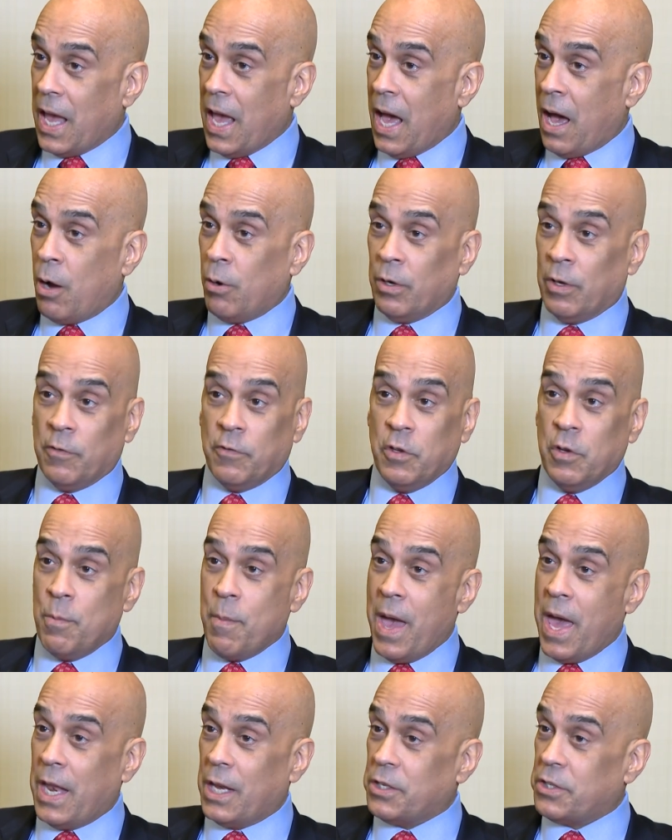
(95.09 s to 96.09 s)
How have you
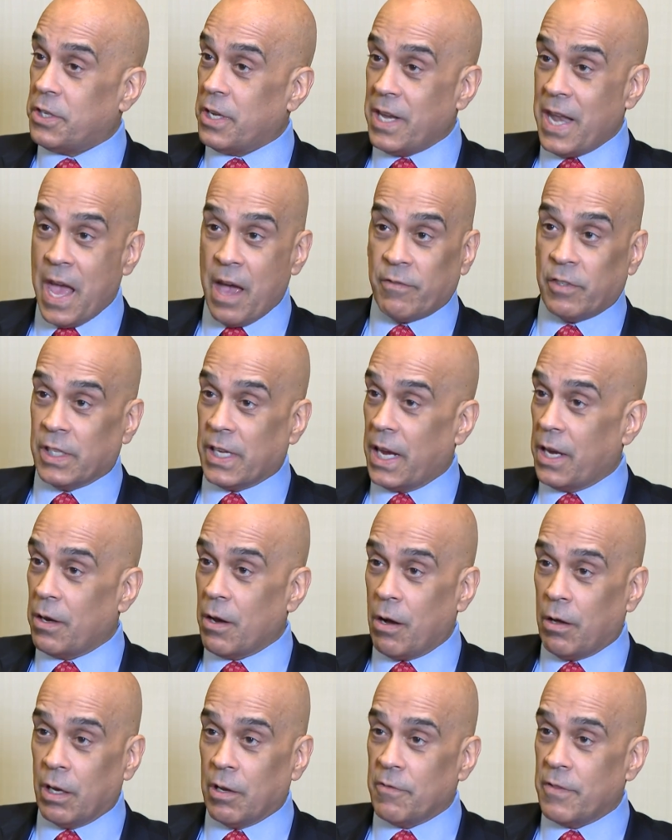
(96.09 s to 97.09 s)
managed to navigate
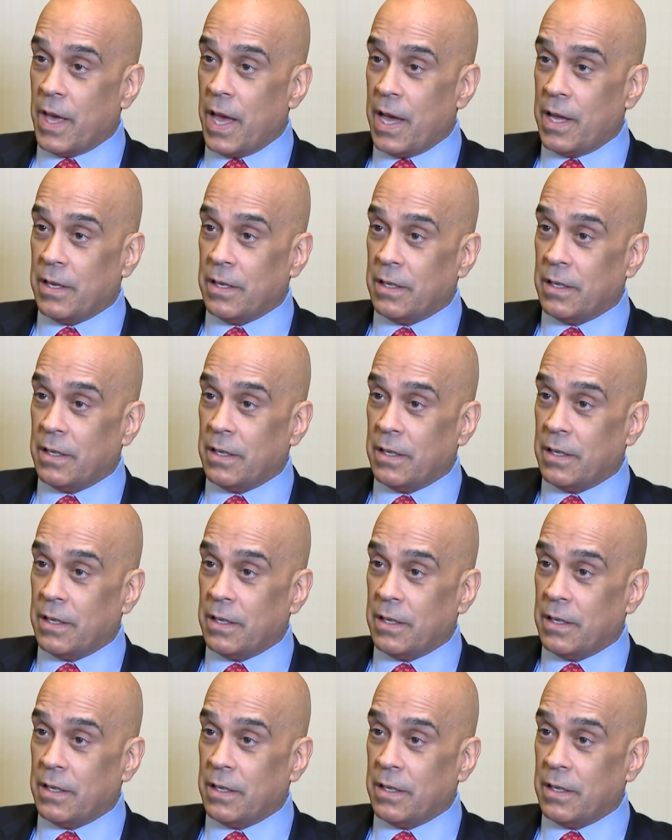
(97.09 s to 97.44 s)
all of that?